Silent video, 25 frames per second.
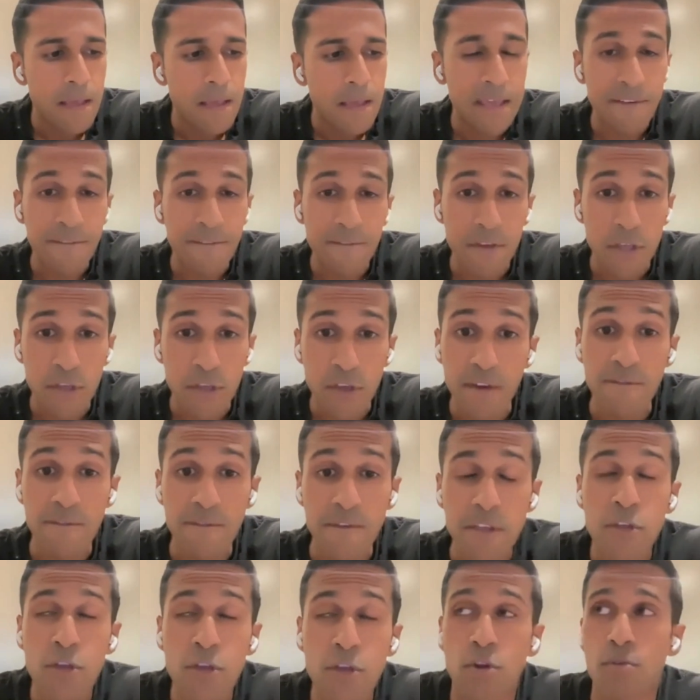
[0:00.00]
if
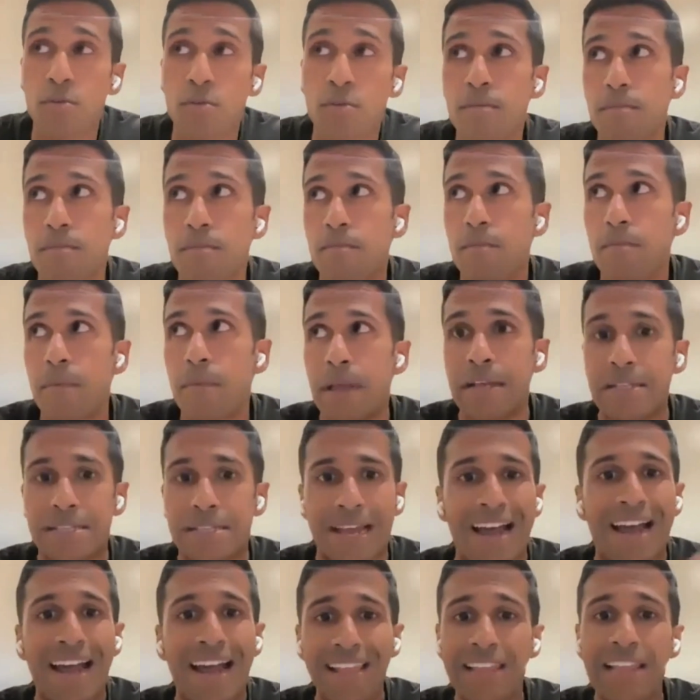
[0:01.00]
you know, it's
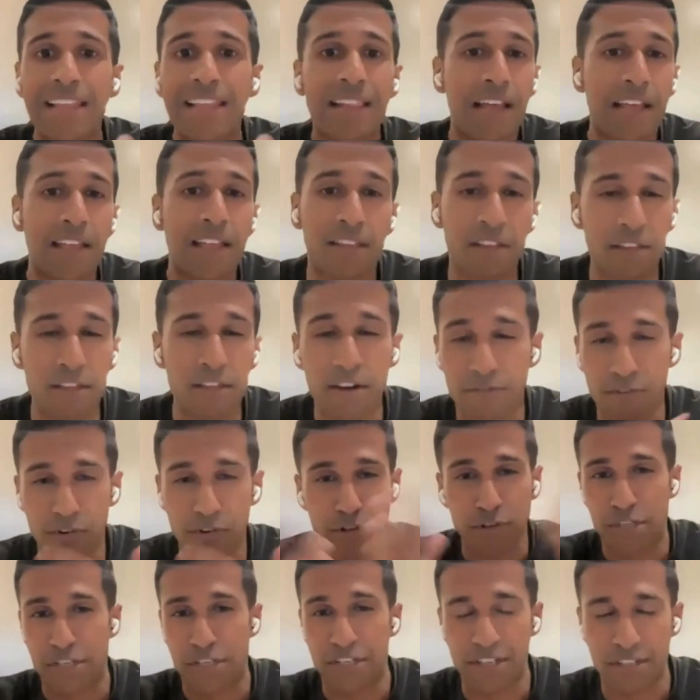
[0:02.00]
highly likely that if
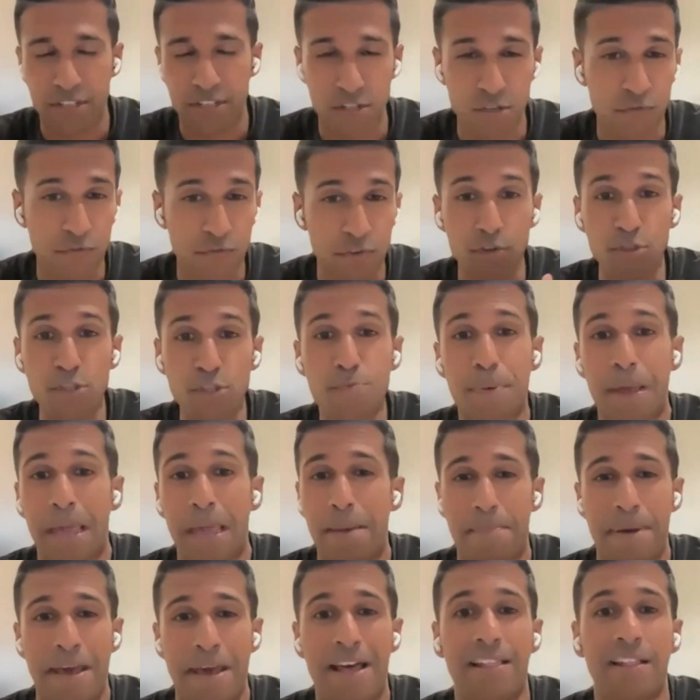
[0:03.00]
you're listening to this, you've used
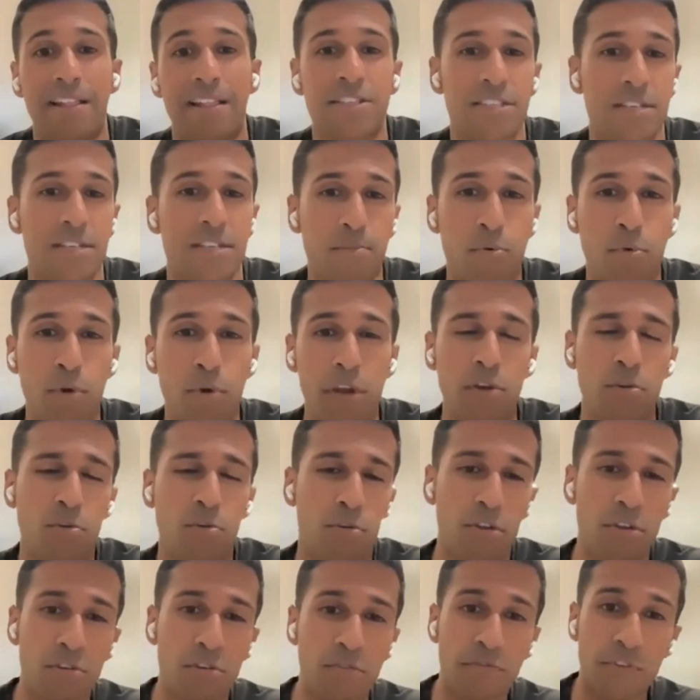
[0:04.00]
PayPal at some point,
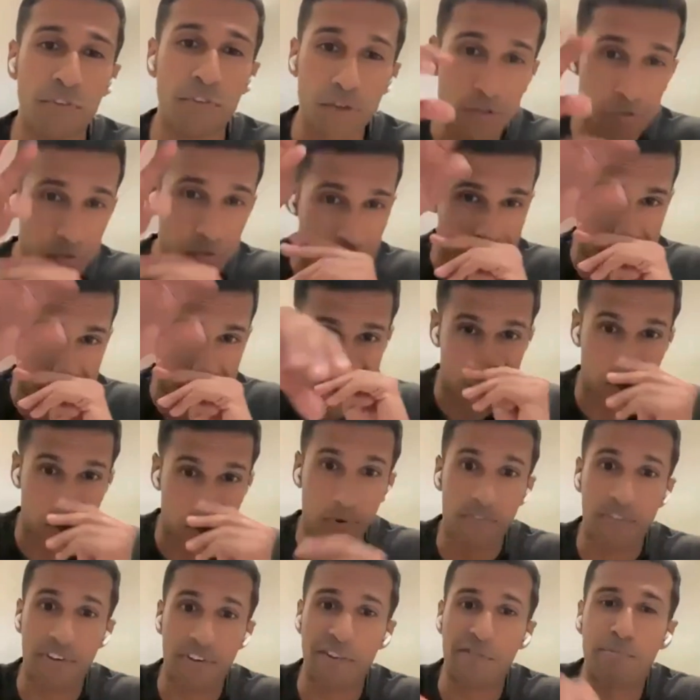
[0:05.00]
or you've used one of its
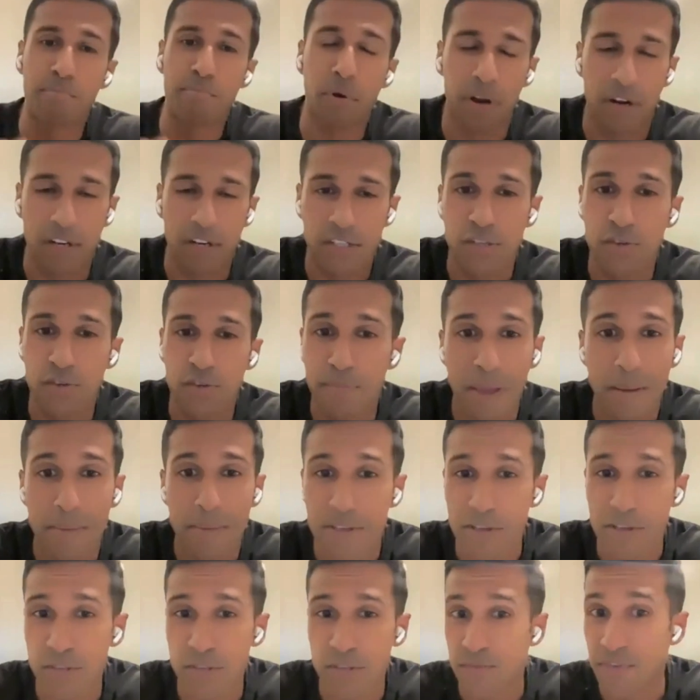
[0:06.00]
derivative products. You've
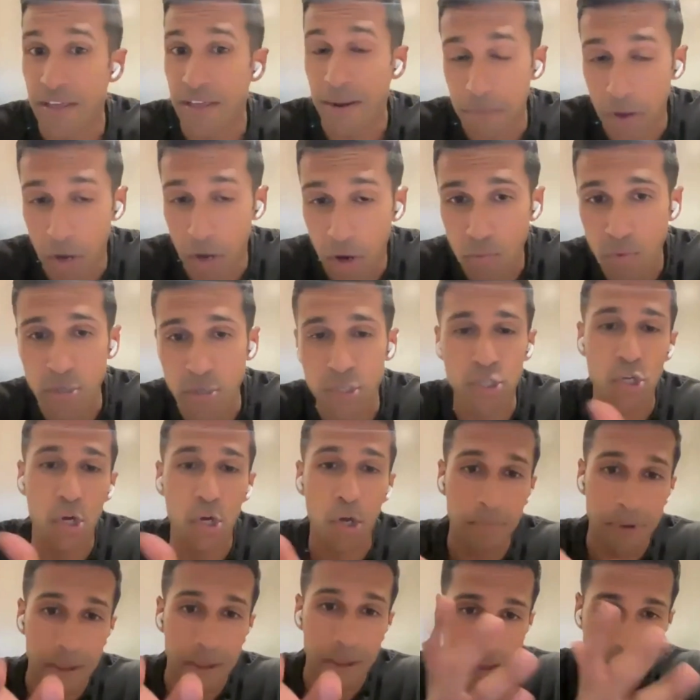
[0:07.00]
maybe used Venmo, which is
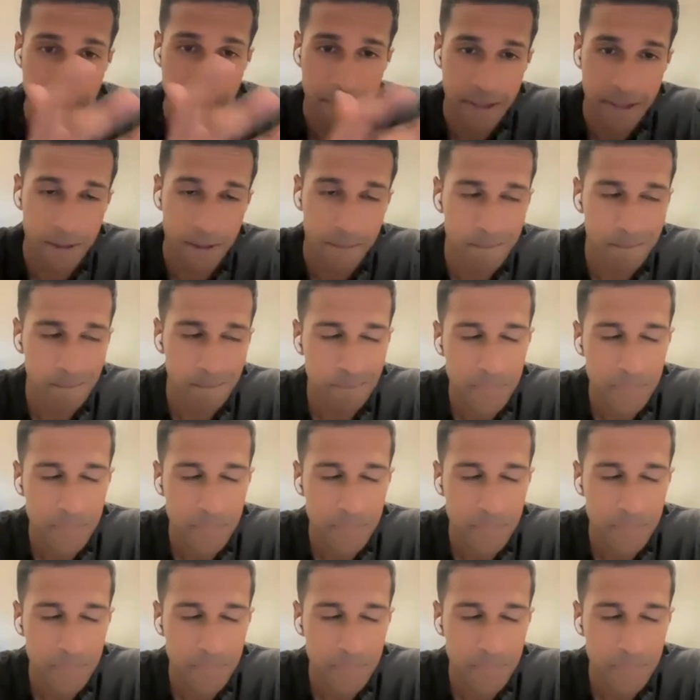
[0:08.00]
owned by PayPal.